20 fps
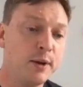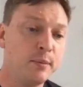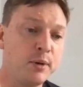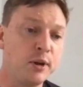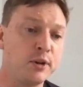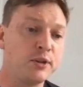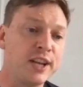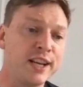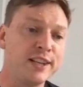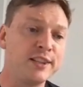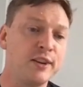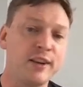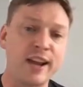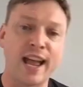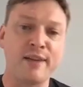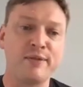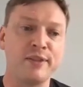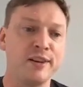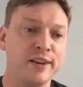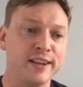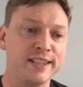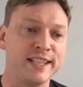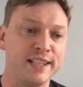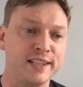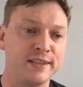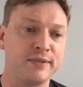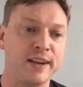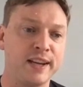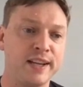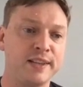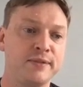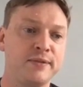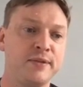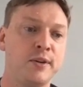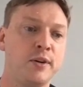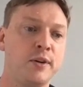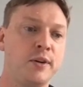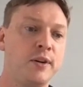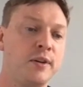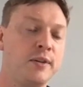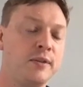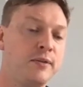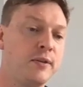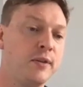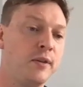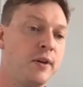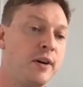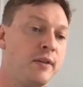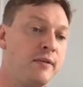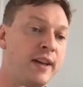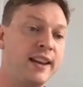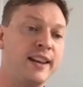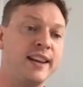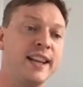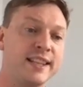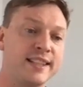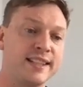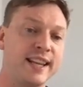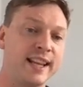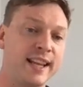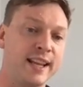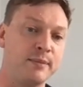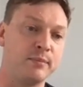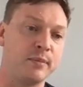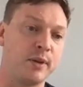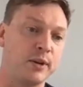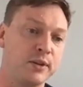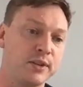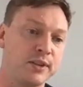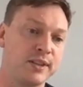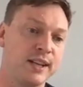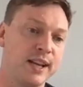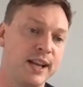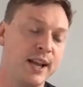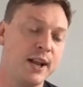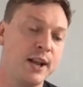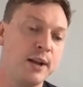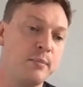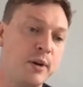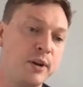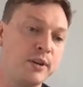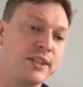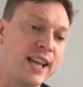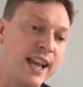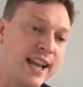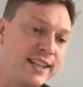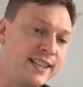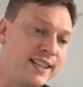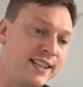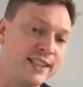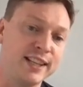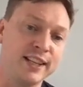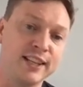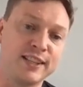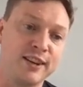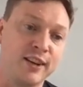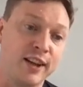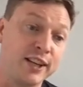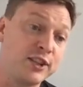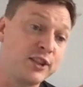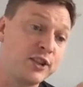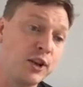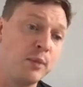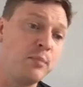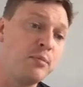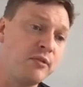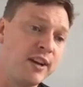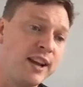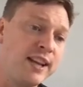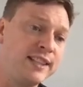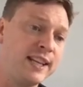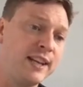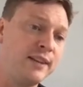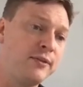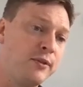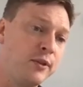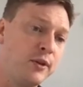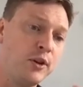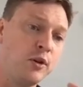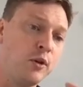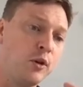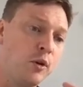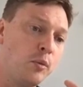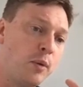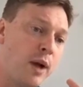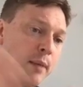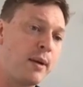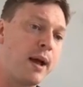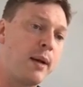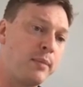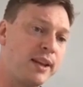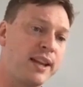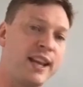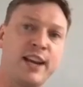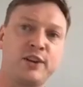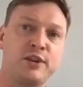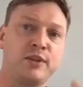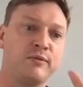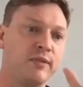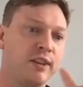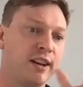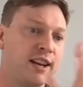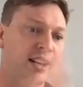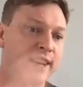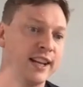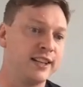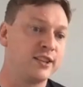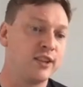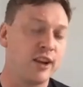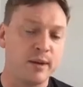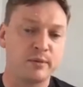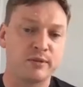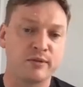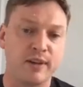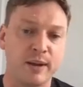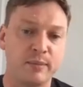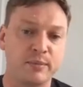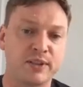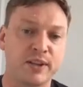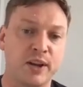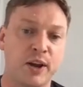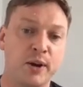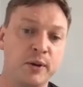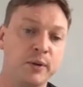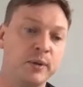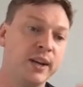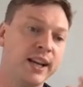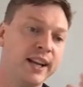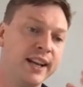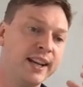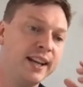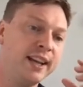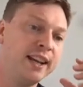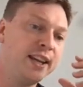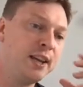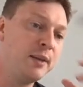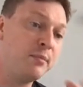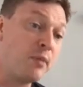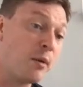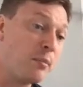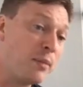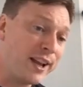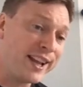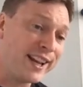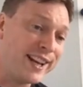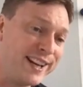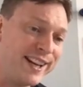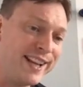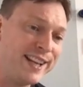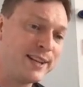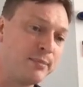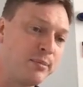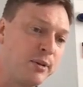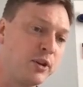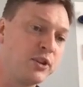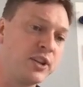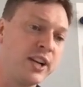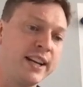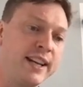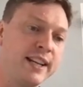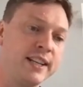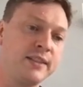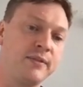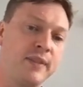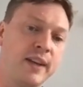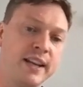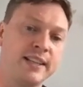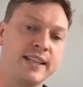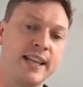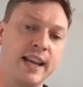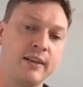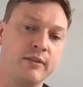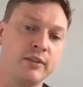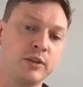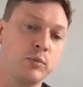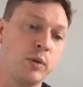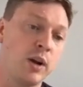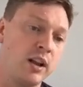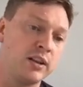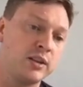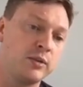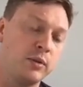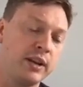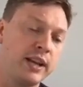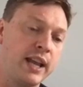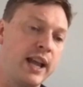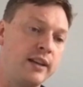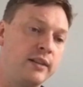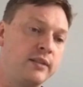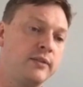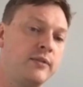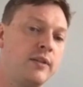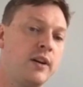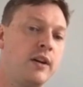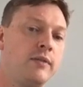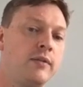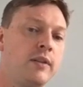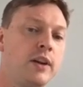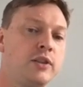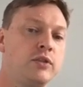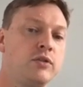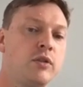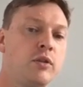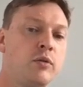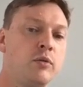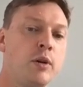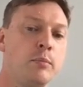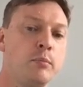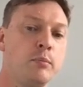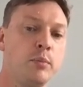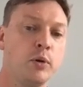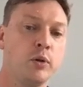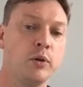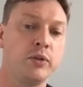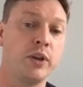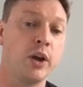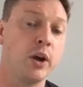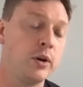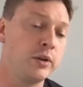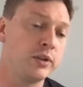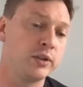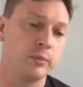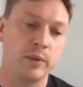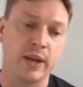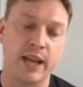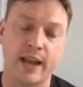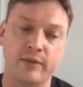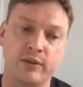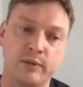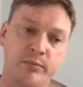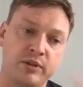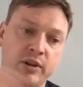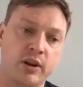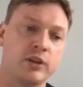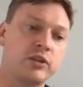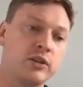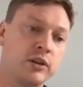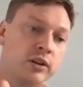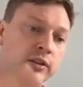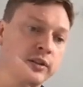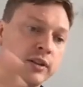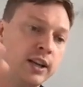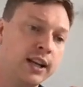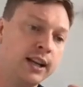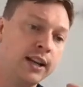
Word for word: Blockchains don't have a nice interface for event listening in most cases. That's like super easy for your web application written in TypeScript. So you're probably going to need a blockchain interface here as well. So again, Firefly's trying to onboard those, and we have the production